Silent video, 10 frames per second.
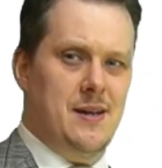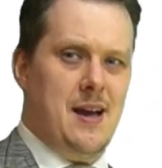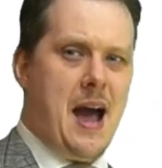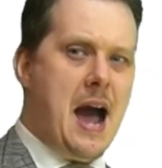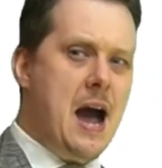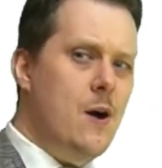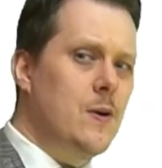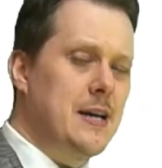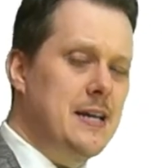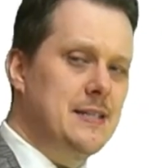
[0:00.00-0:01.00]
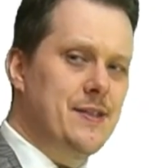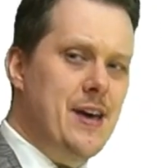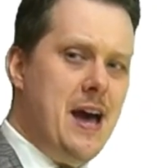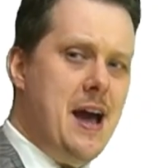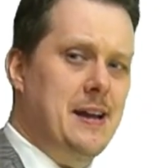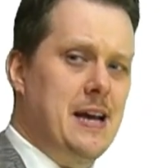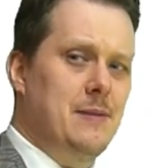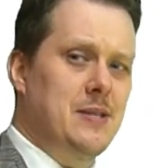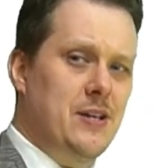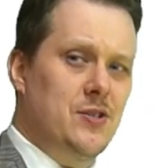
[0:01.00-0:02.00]
How is that
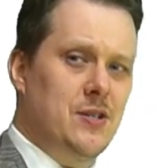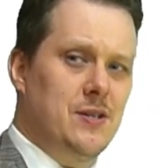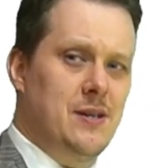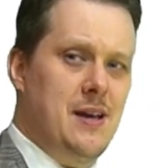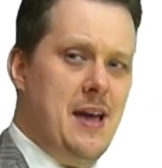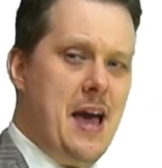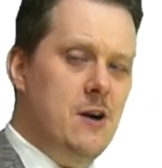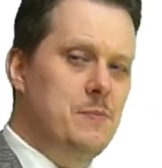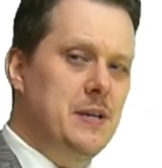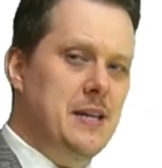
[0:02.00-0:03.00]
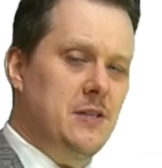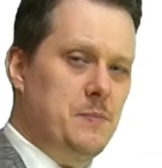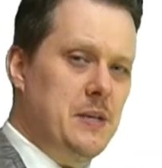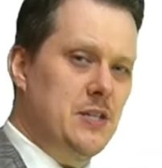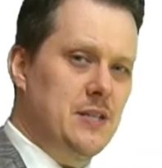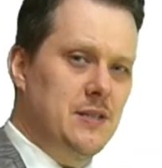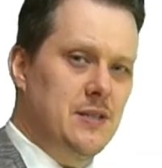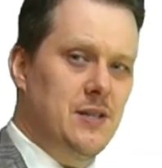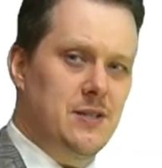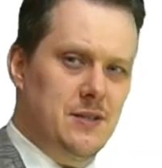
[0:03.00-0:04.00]
adaptation helping that species
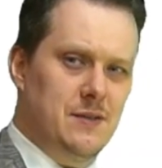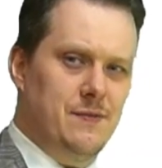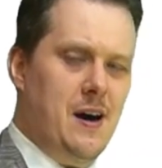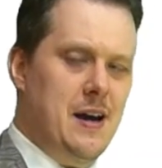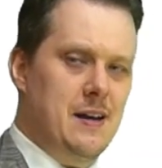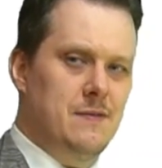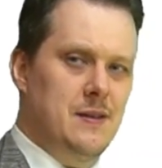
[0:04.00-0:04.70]
to survive?